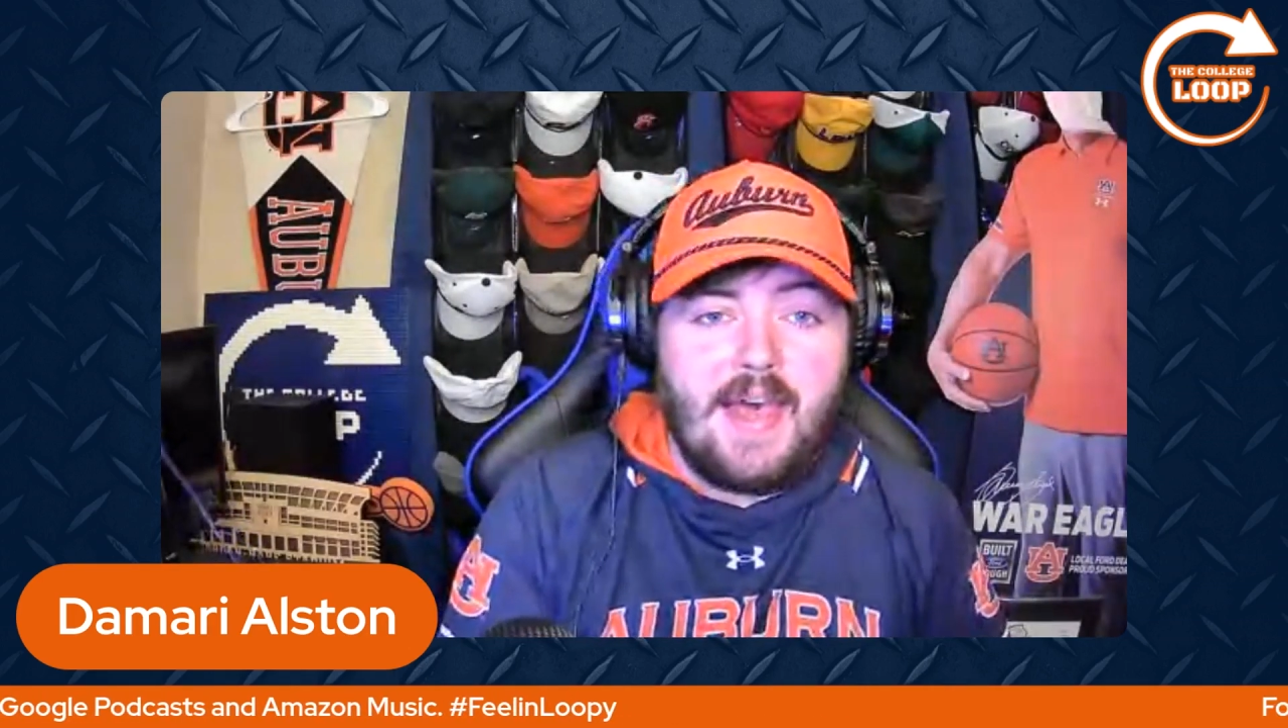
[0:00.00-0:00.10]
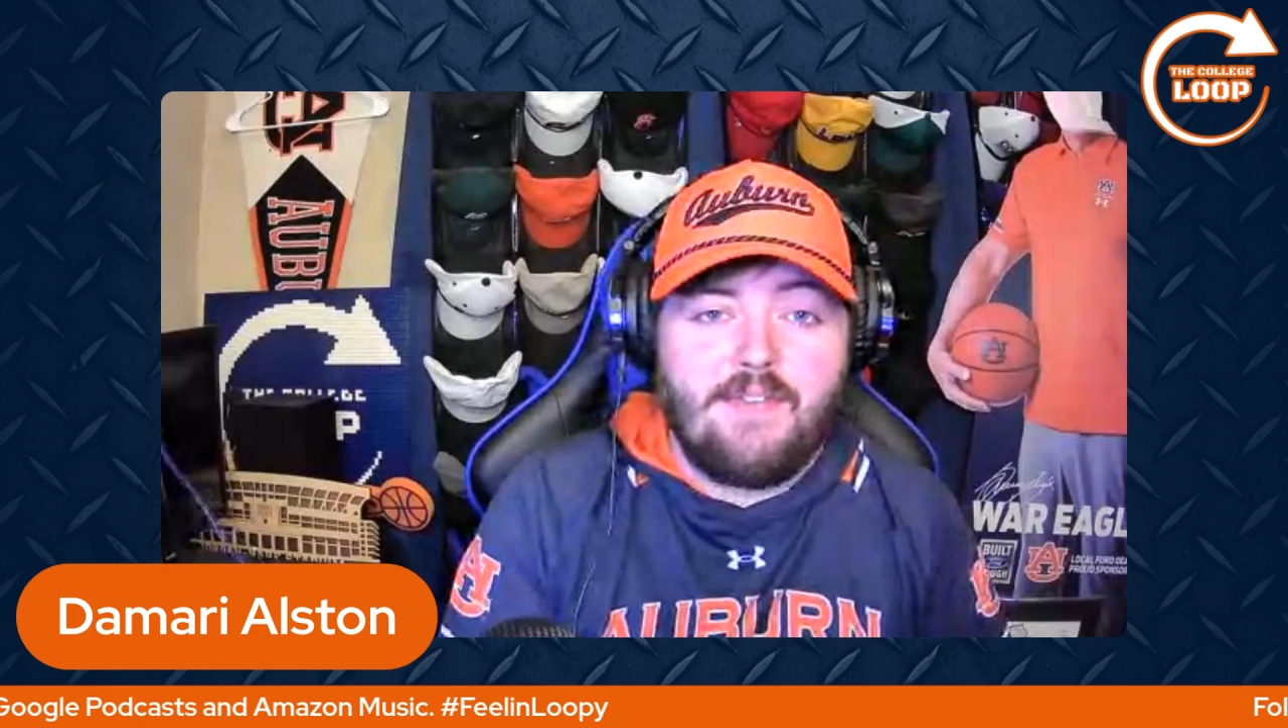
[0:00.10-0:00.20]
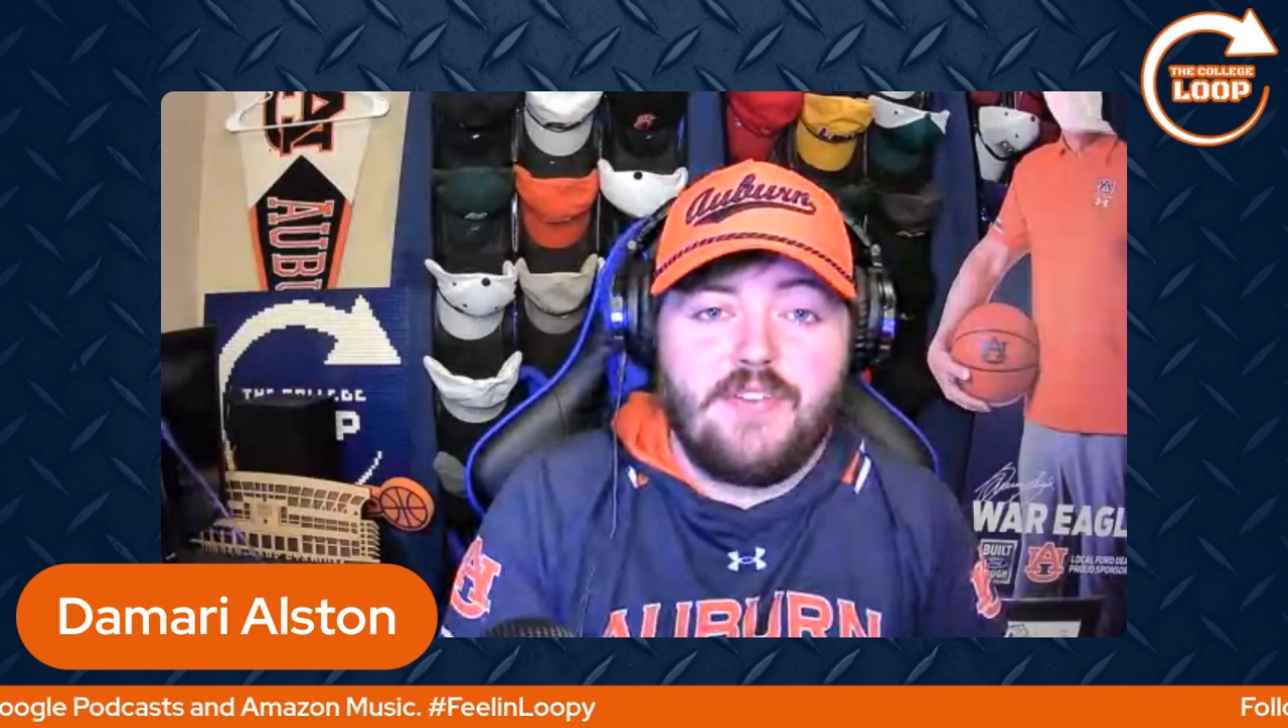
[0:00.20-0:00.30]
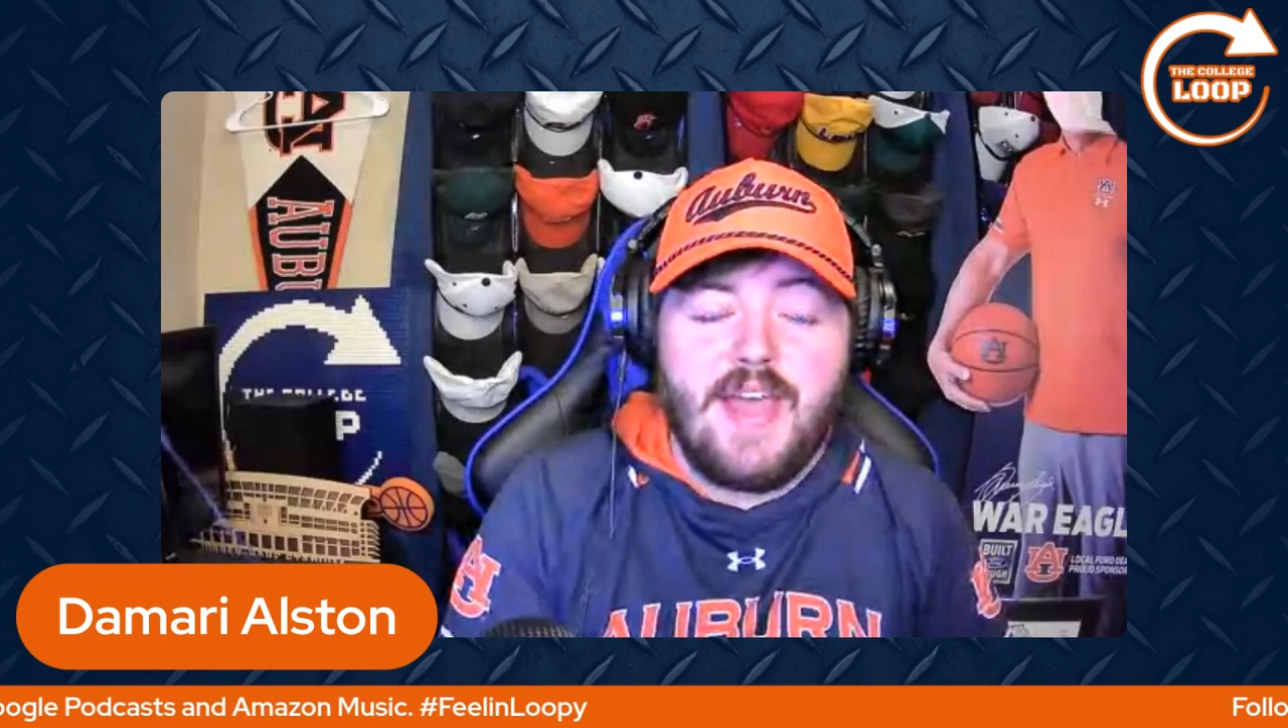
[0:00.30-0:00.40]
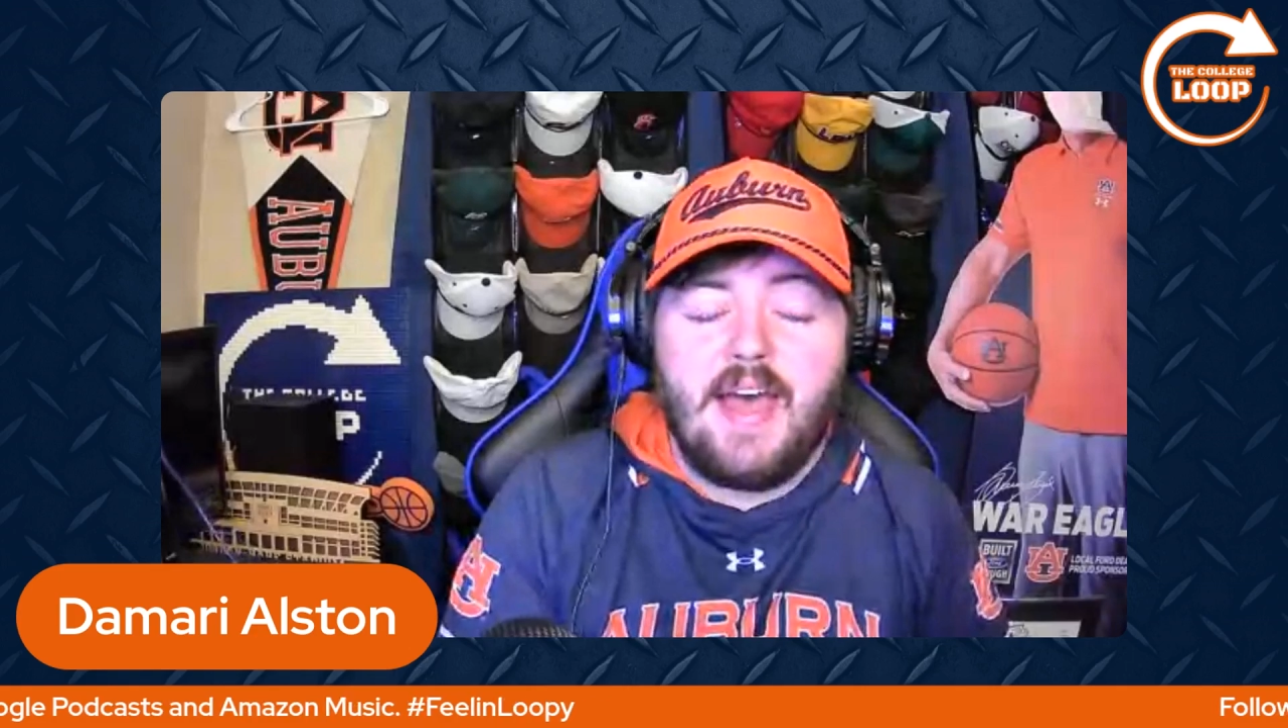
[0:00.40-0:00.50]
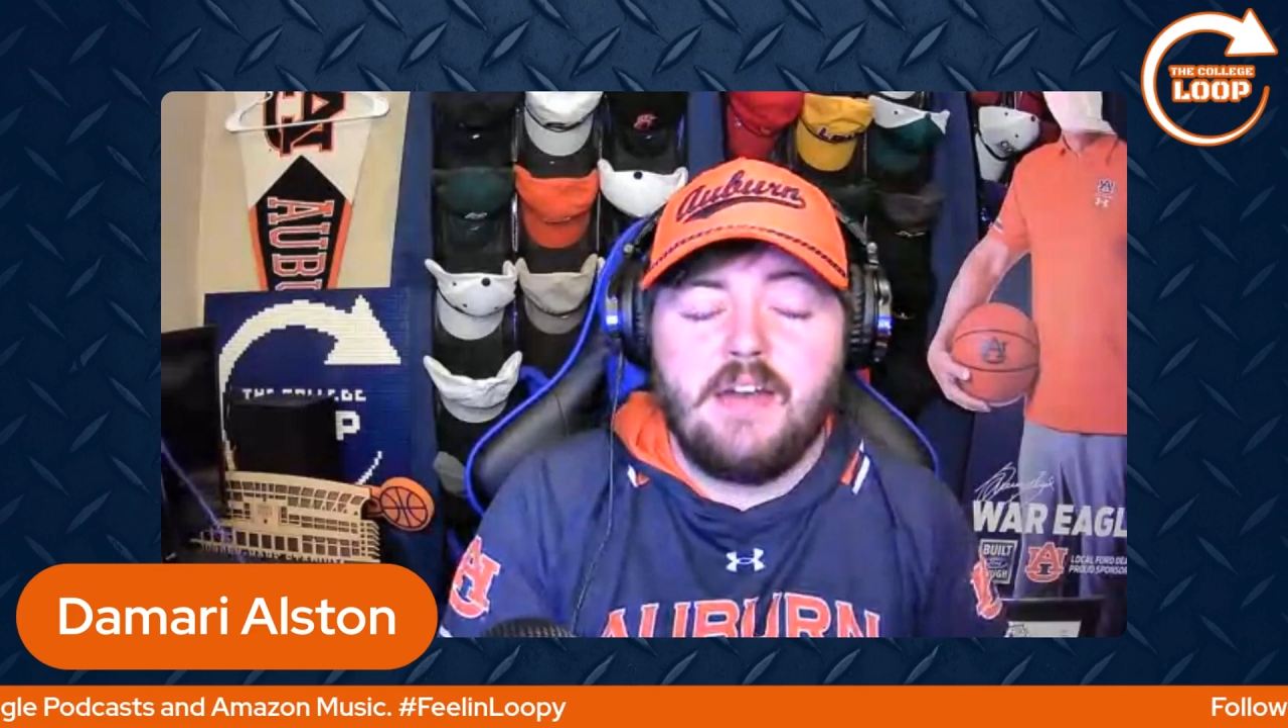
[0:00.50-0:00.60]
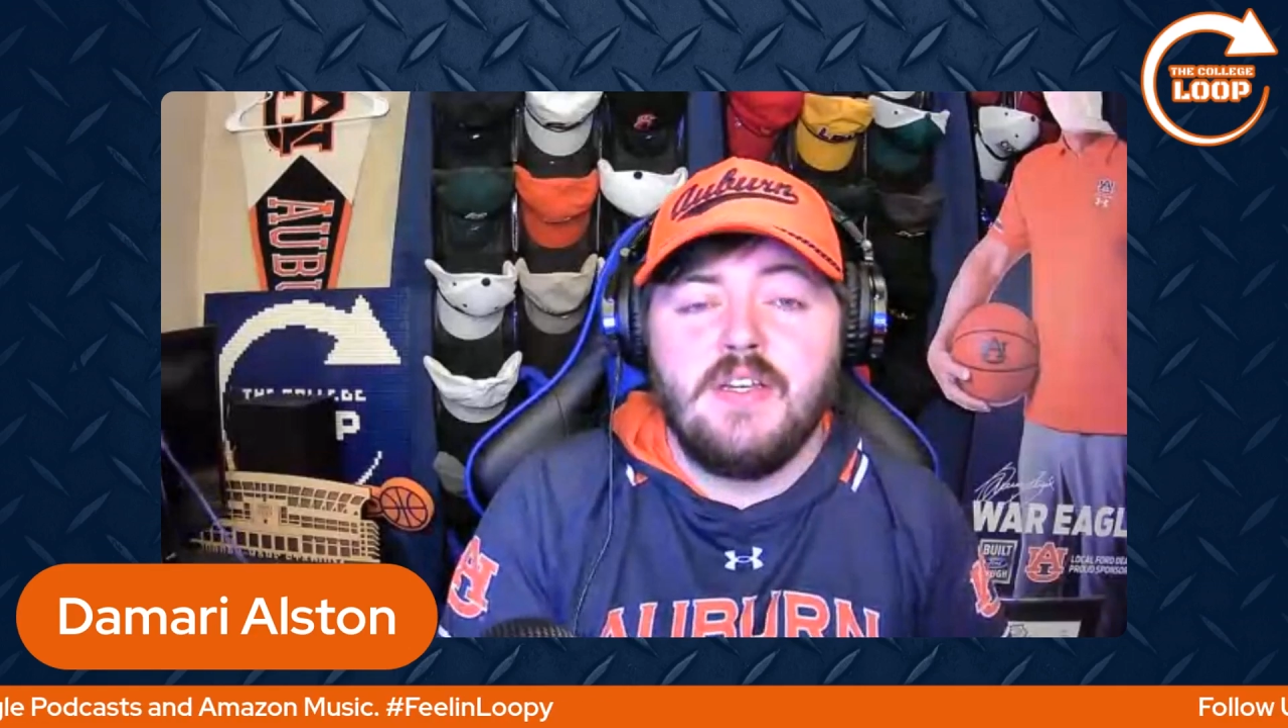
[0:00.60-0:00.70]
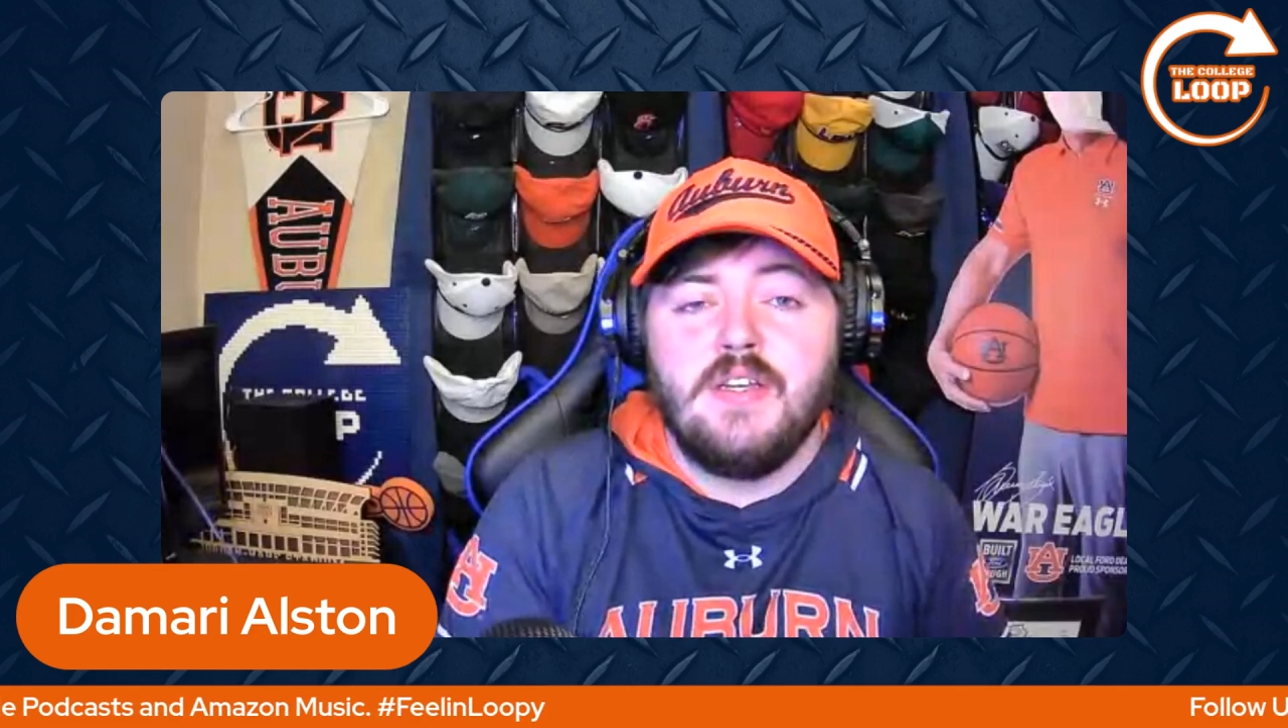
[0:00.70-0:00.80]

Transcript: after that.